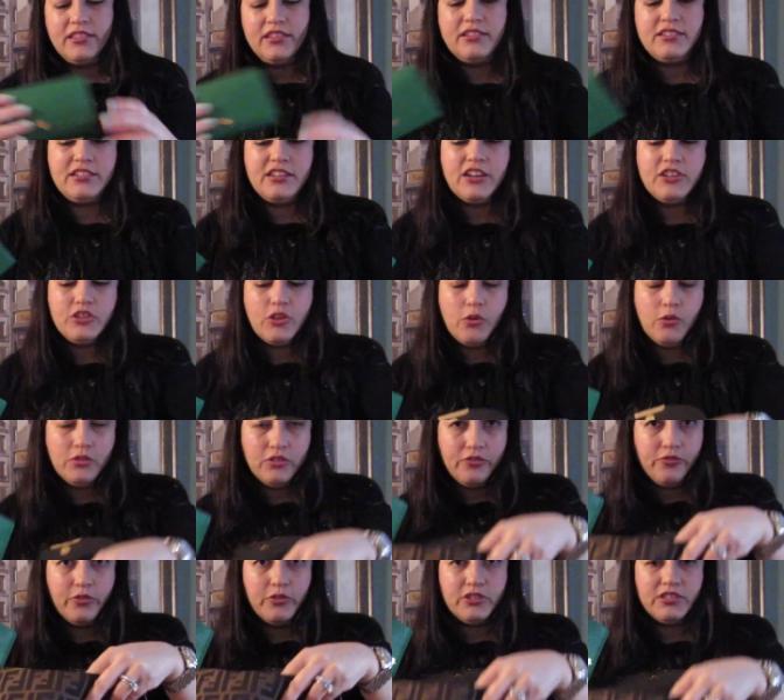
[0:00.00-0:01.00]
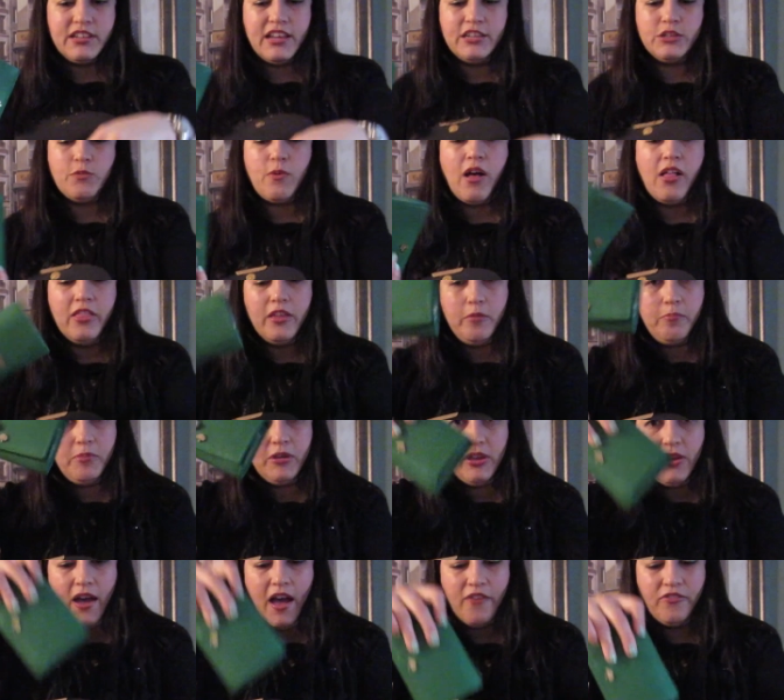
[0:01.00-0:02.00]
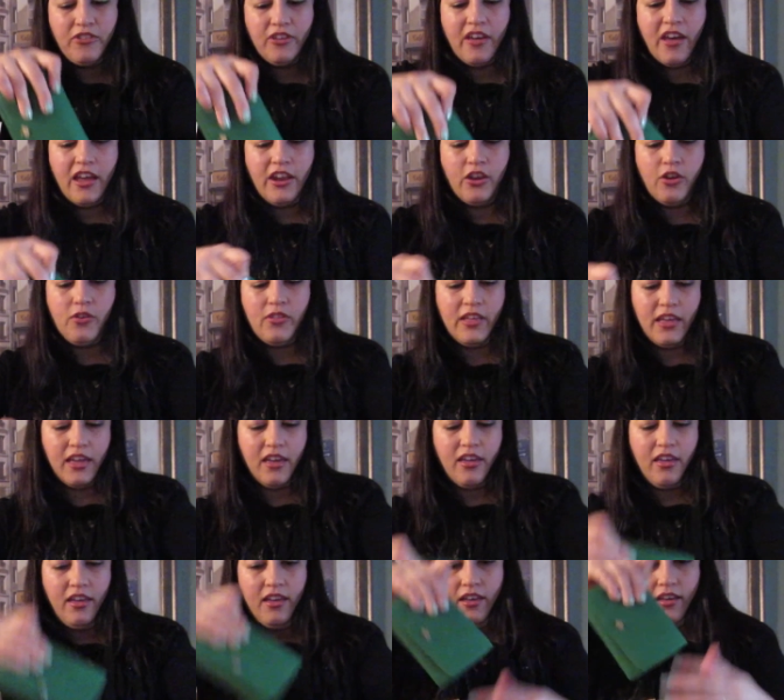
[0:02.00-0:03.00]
this does hold a full-size wallet, but you have to kind of go like